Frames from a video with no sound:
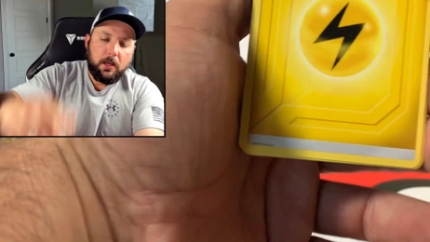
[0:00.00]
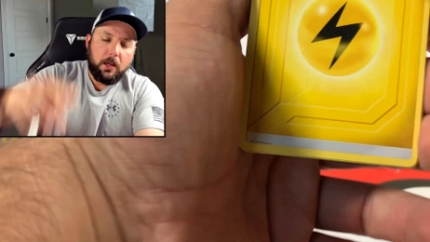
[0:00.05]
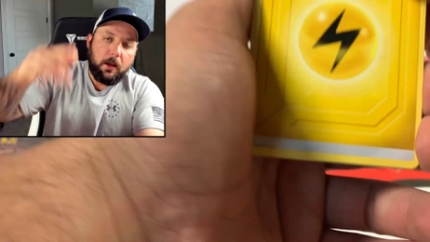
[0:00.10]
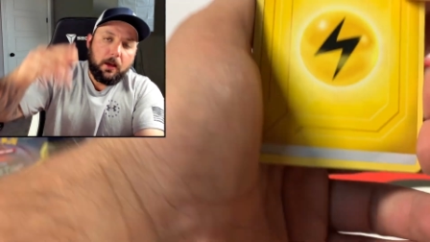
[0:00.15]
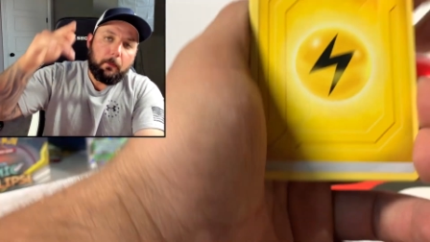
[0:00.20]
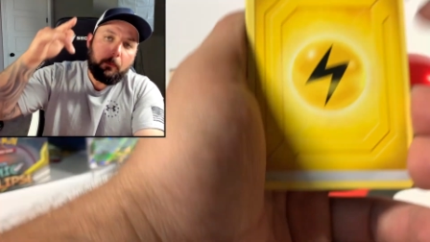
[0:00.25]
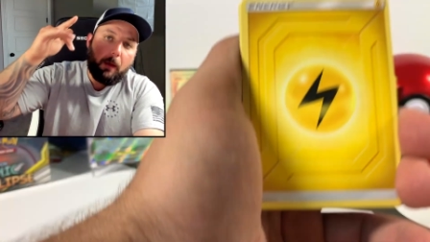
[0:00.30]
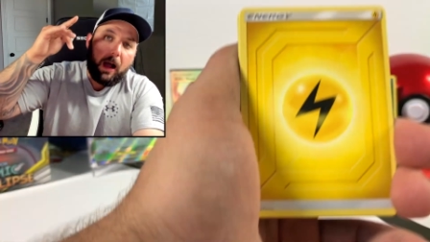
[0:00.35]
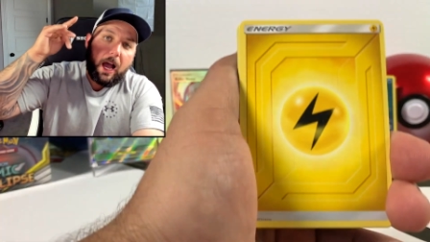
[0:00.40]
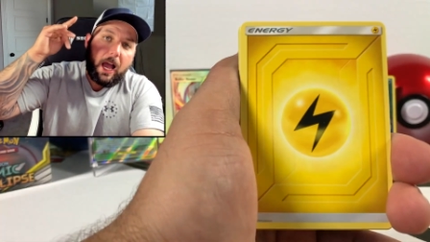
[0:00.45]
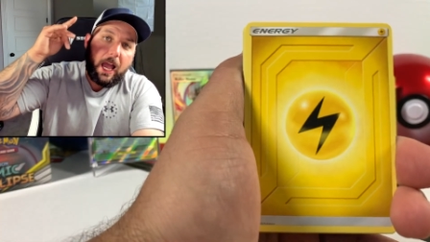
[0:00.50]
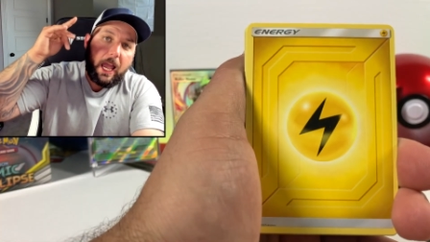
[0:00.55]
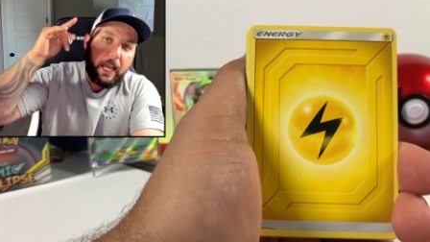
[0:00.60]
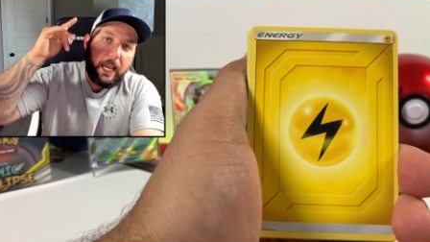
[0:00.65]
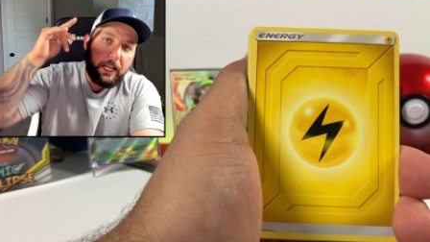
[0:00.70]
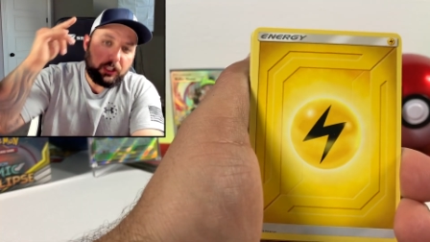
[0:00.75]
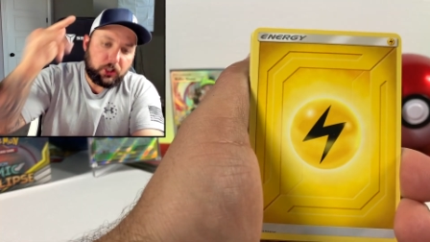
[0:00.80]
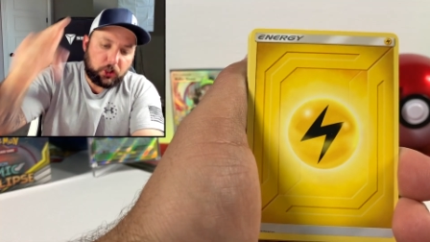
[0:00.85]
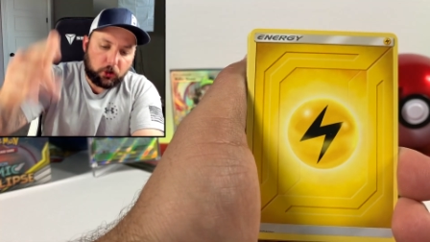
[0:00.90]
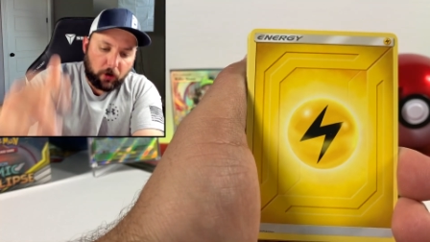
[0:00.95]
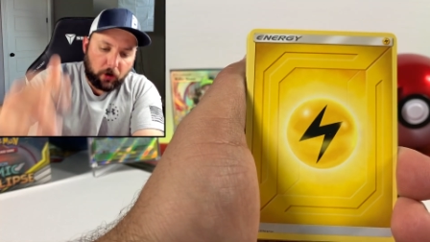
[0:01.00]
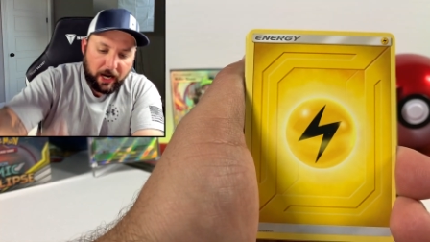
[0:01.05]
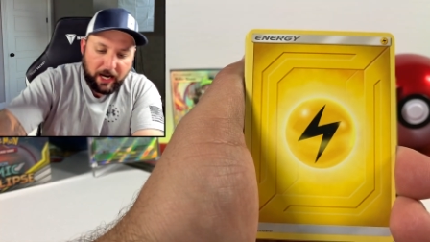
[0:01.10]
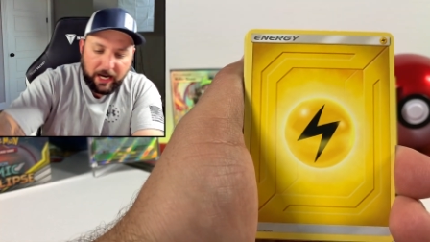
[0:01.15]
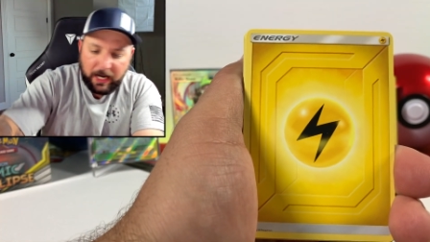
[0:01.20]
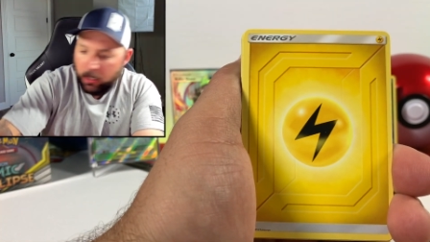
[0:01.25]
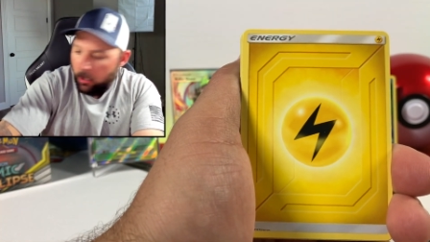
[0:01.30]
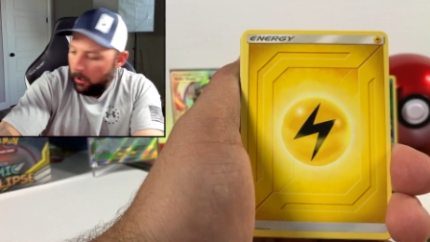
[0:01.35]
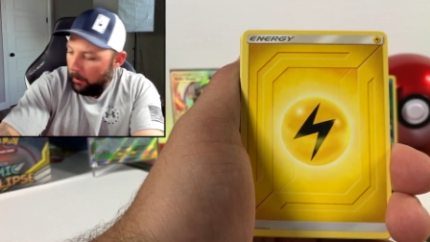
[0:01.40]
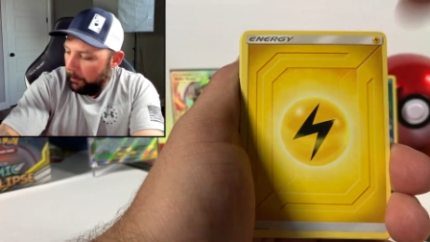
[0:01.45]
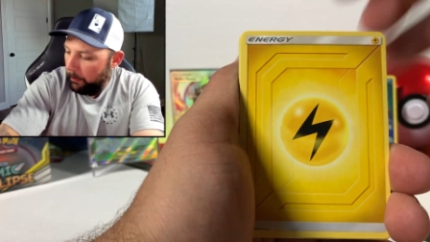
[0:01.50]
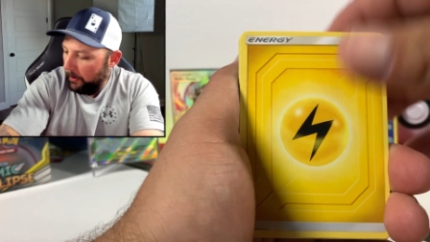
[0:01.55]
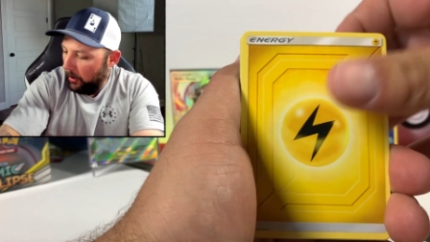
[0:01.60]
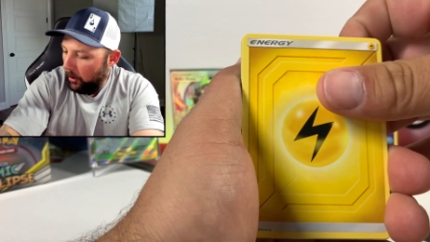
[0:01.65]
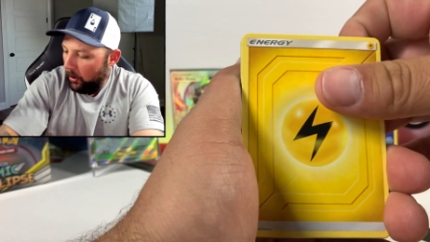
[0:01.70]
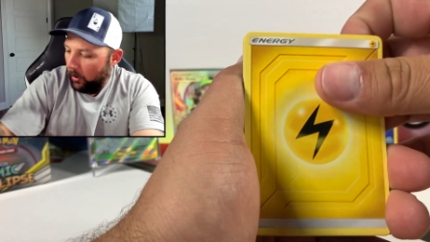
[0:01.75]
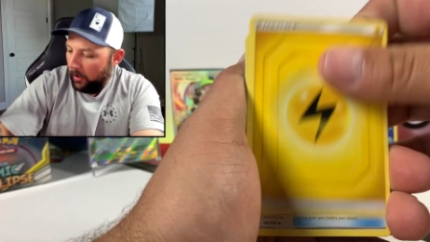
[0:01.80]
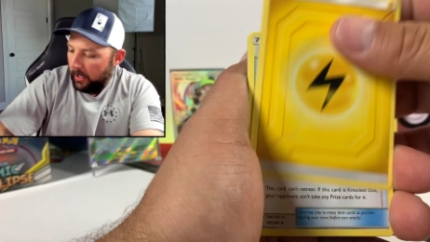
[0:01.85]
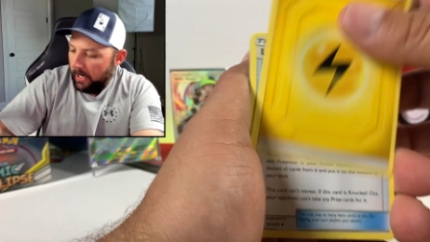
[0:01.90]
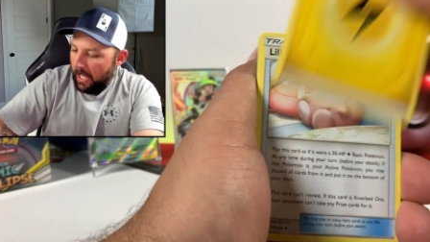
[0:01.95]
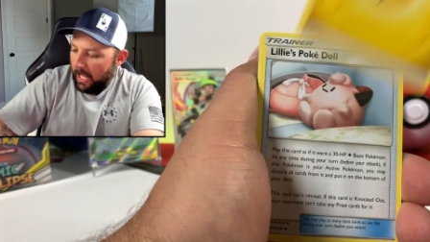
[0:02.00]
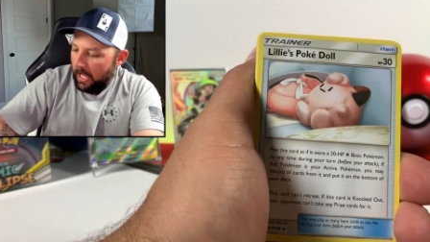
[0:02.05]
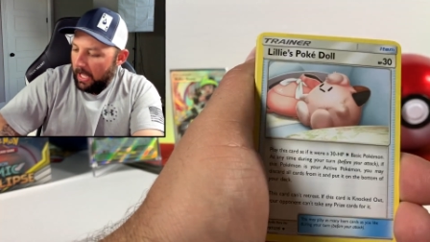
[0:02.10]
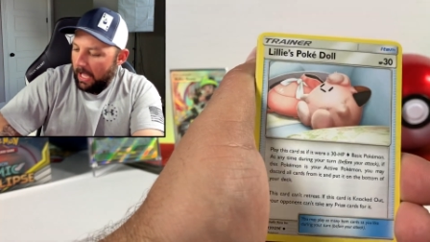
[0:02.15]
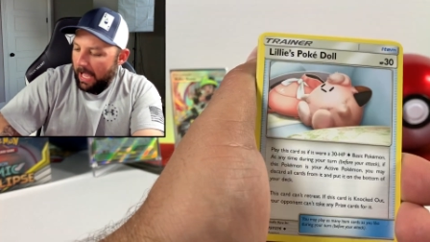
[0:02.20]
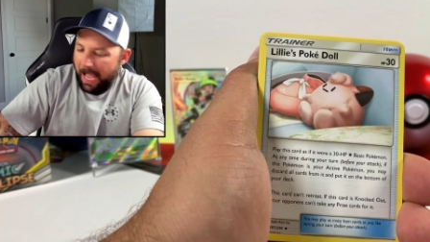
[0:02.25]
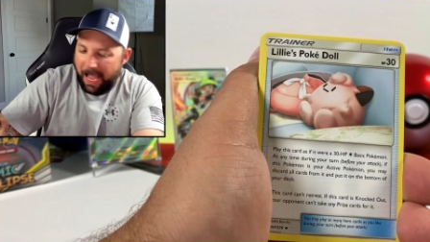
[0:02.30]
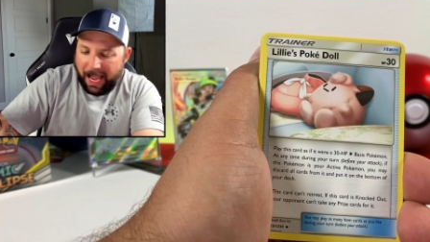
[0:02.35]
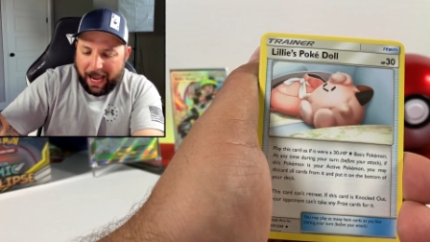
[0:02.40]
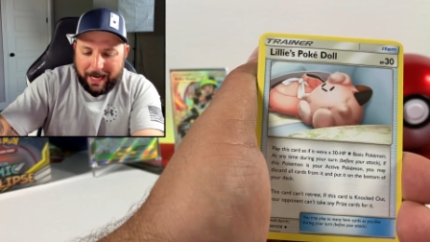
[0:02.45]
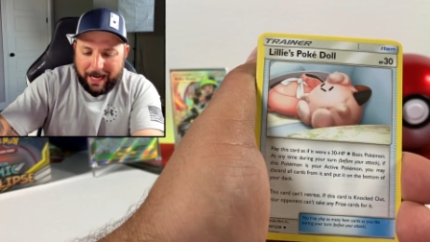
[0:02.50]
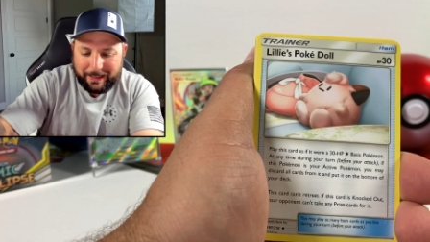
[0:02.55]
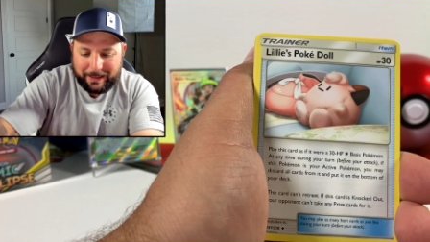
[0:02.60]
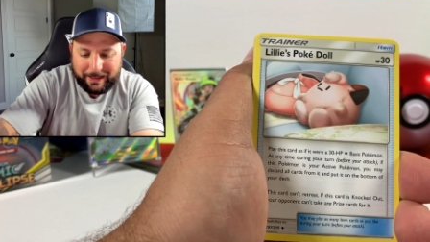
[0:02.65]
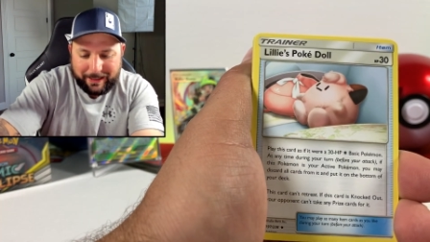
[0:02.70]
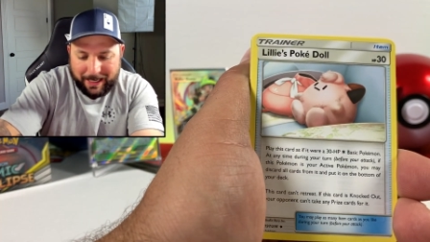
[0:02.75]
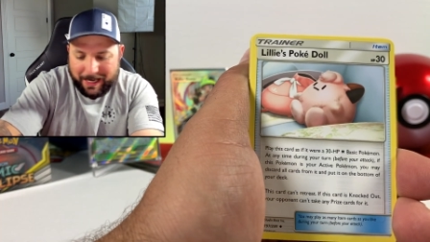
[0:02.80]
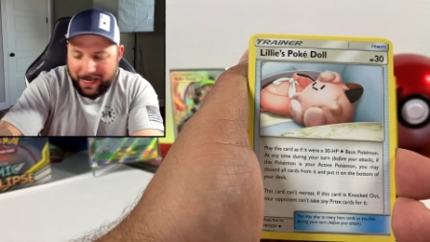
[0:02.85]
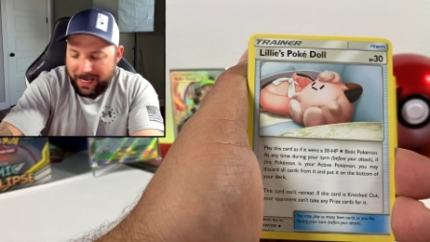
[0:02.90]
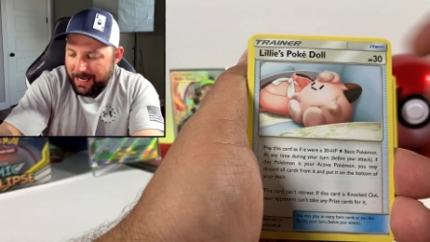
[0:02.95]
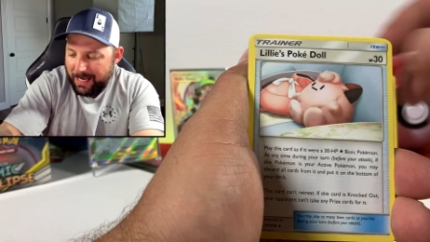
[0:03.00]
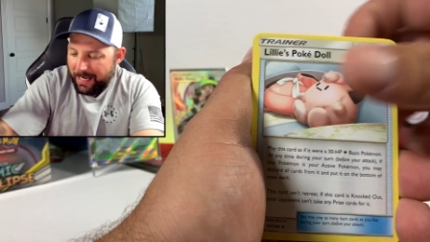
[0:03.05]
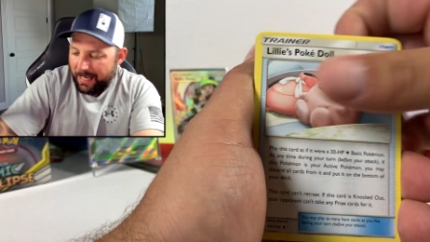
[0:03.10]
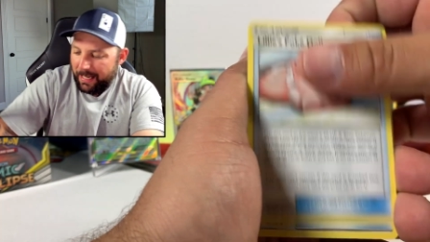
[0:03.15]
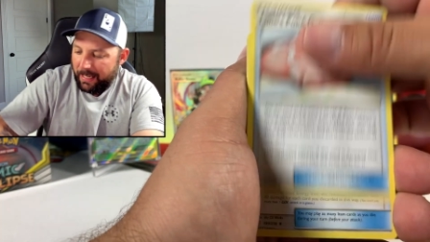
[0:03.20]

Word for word: my trade up on IG,